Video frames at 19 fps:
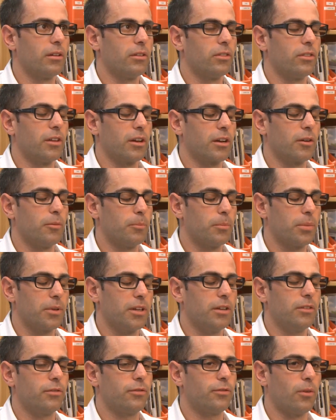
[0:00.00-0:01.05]
the
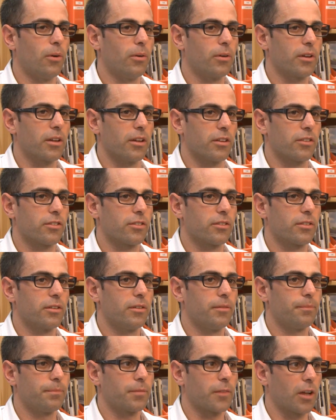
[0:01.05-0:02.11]
complete focus
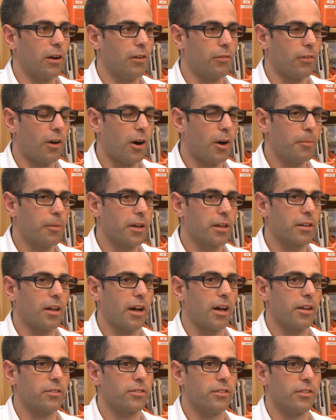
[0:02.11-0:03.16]
of all my
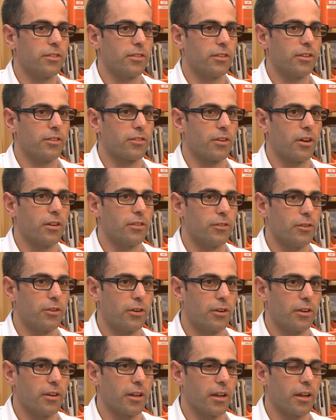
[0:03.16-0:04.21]
classes is on
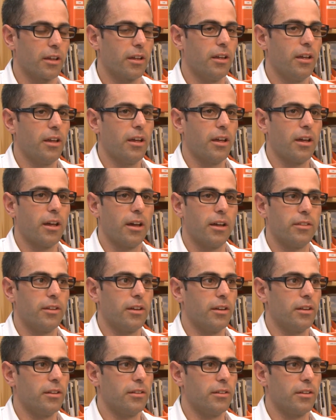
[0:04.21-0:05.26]
learning, and
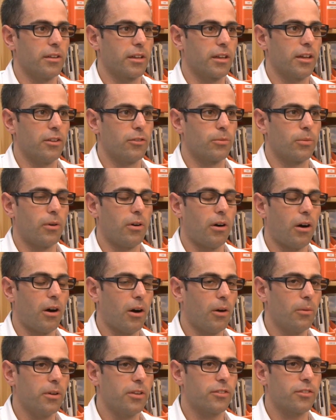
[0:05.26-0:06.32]
the kids will
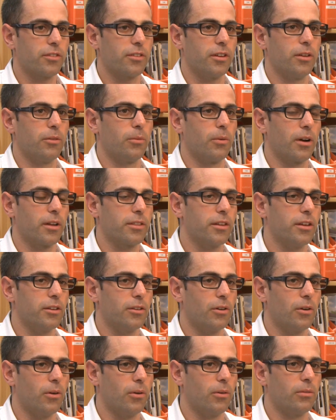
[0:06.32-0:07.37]
always see what they
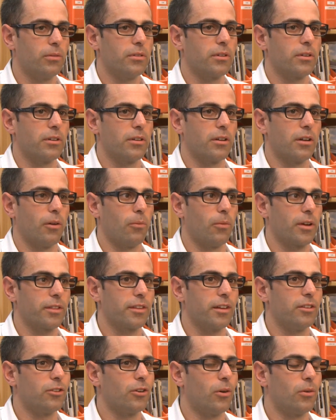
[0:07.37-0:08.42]
know and what
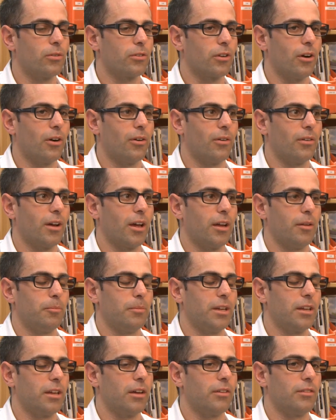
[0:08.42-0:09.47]
they don't know and
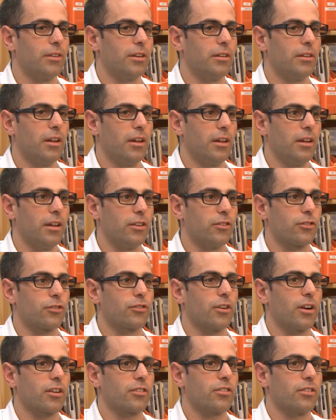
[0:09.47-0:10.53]
be given
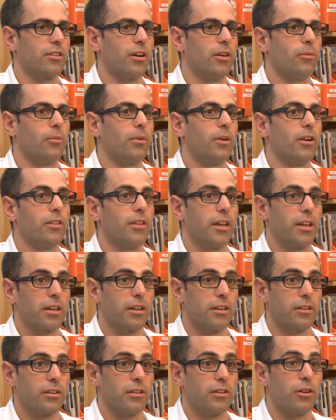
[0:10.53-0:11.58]
instruction on where they
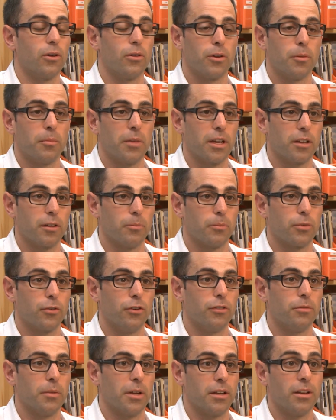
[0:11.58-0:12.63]
can go to make
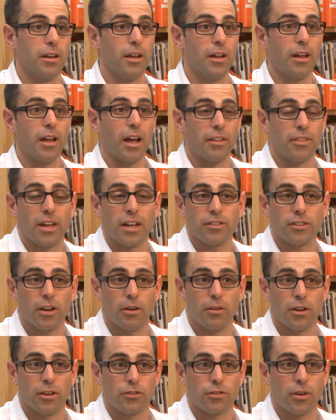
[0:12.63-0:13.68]
improvement, and that's
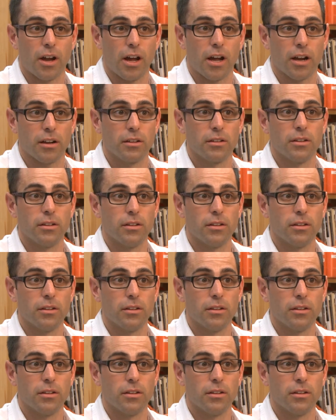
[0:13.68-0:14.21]
how I track